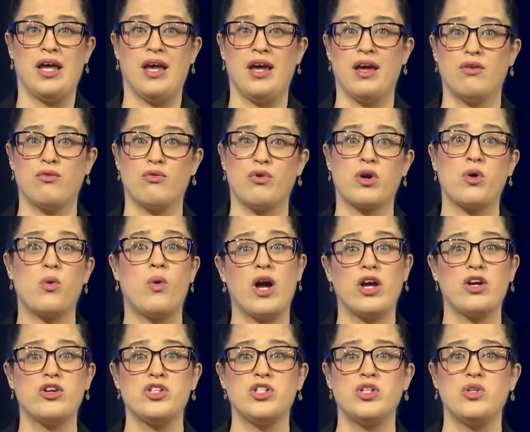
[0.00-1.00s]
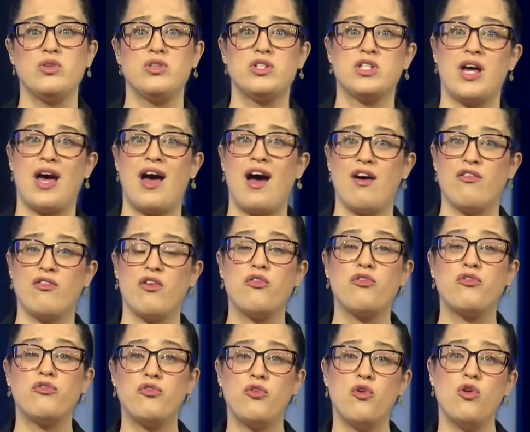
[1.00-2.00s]
It requires you to have a
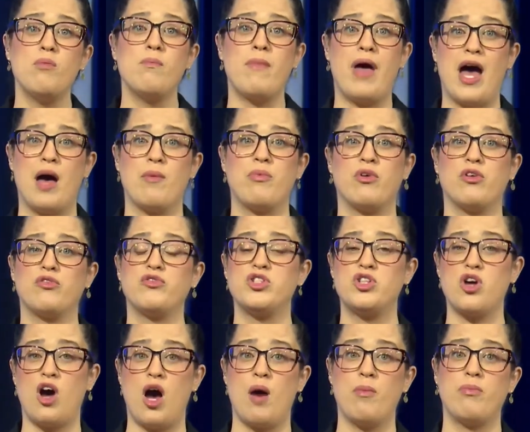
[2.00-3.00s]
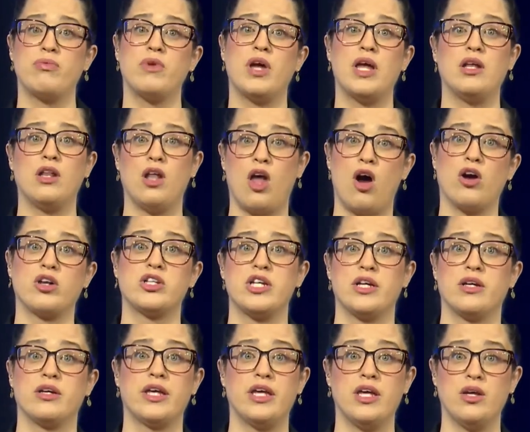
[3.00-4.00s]
full map of top and long
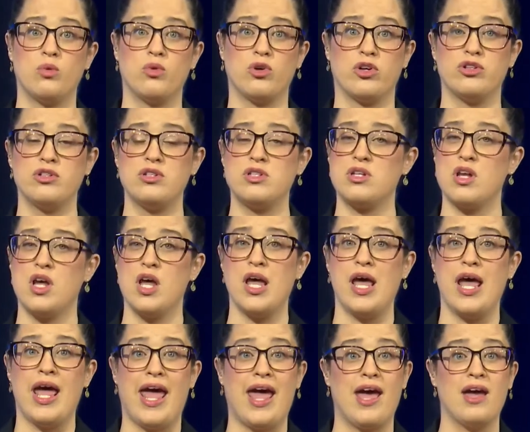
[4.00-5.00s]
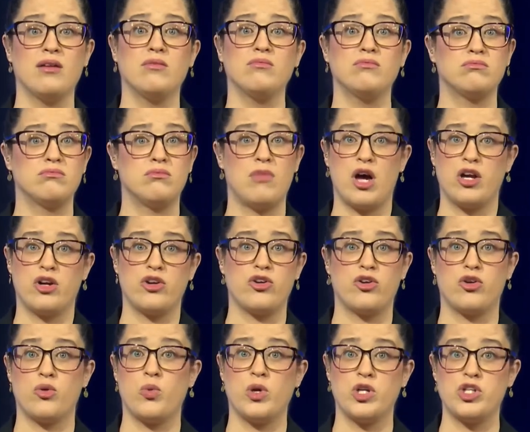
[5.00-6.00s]
tail keywords and
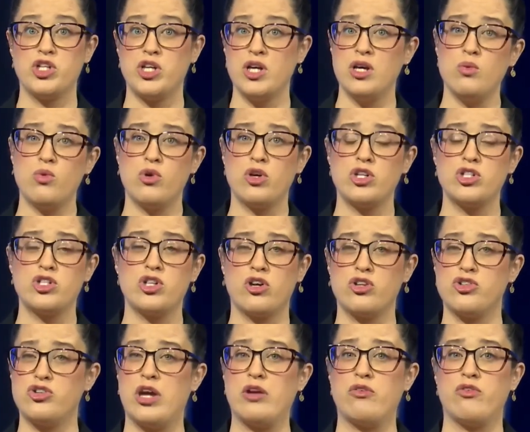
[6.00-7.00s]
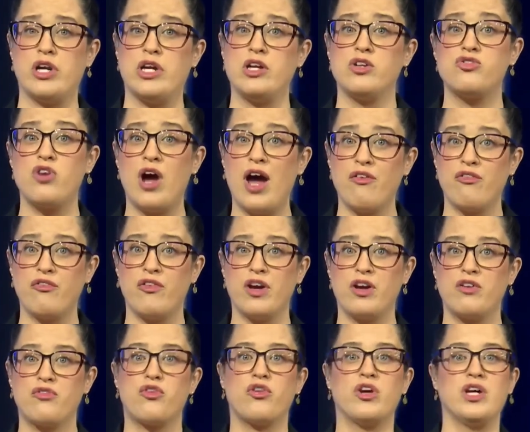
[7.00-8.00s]
monitor which keywords are generating
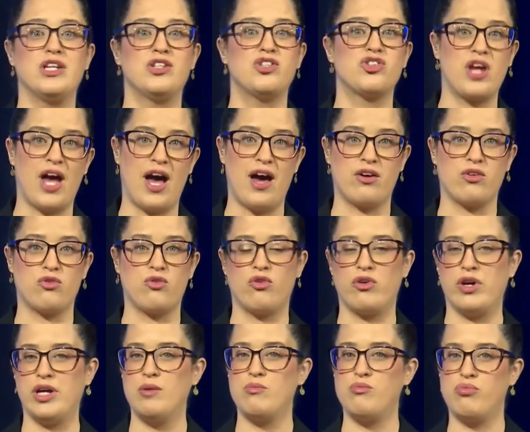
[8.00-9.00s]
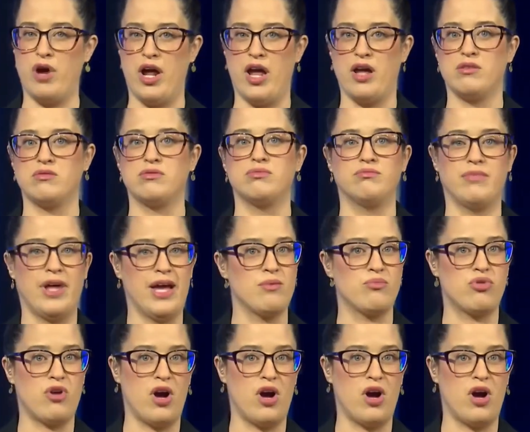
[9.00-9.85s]
traffic for each category, brand, and